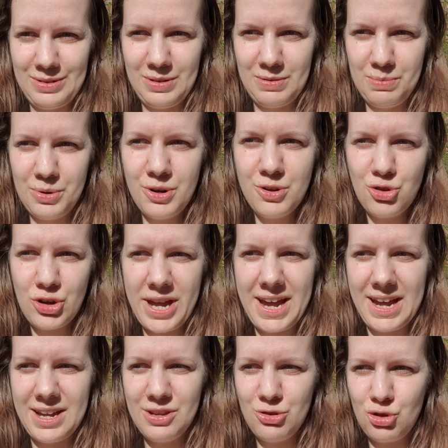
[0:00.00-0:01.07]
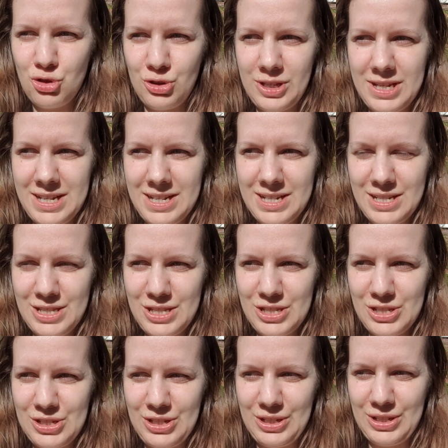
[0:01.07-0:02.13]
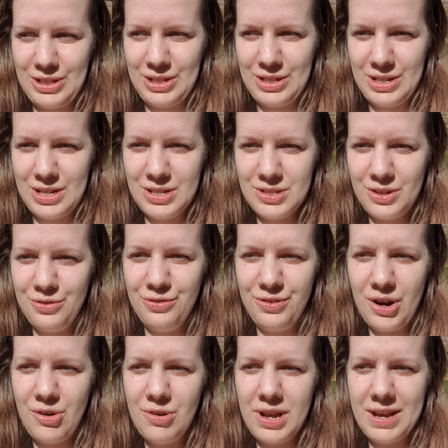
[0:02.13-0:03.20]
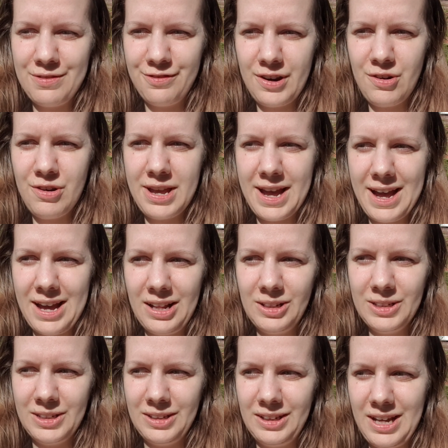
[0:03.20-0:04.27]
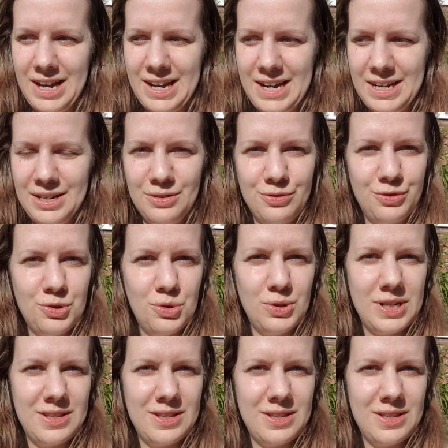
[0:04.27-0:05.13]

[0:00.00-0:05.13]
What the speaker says: birch ash is a very, very alkaline food.